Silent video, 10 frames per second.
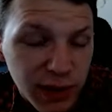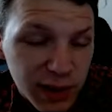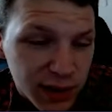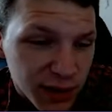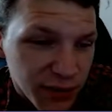
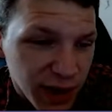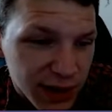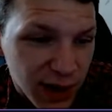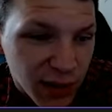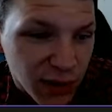And the fact
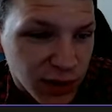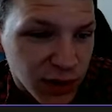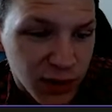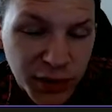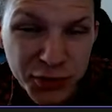that you can
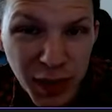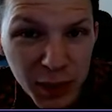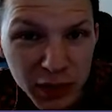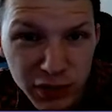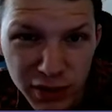earn this
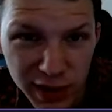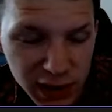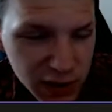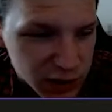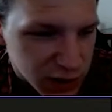weapon through like
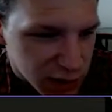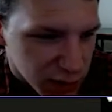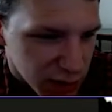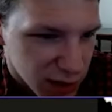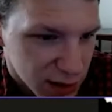contracts and
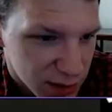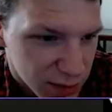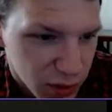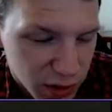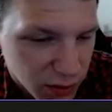whatnot is
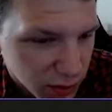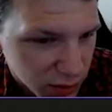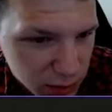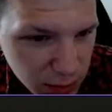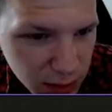pretty cool
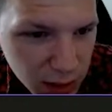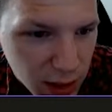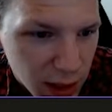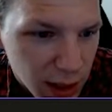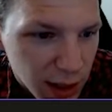as well.
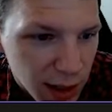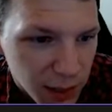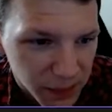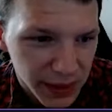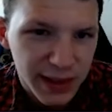
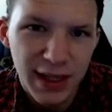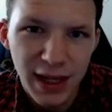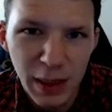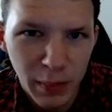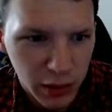But it
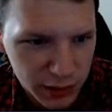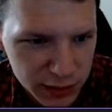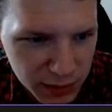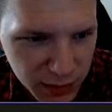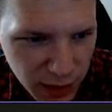hit markers
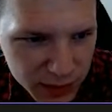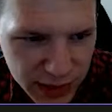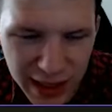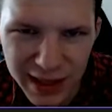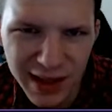sometimes,
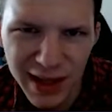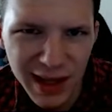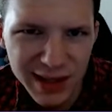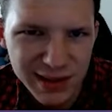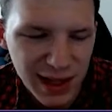and I think it
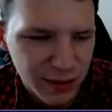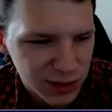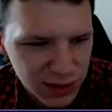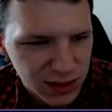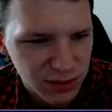has aim
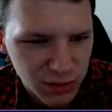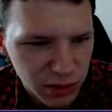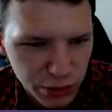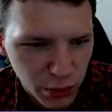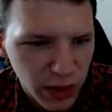assist, which
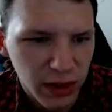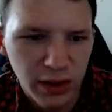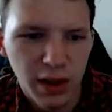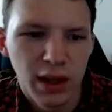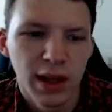is weird.
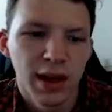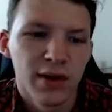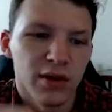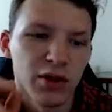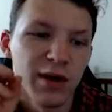
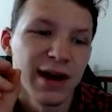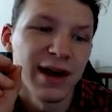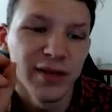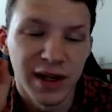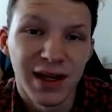Then you
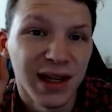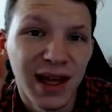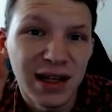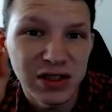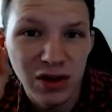have the
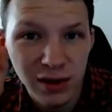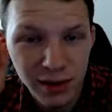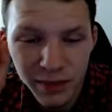DSR.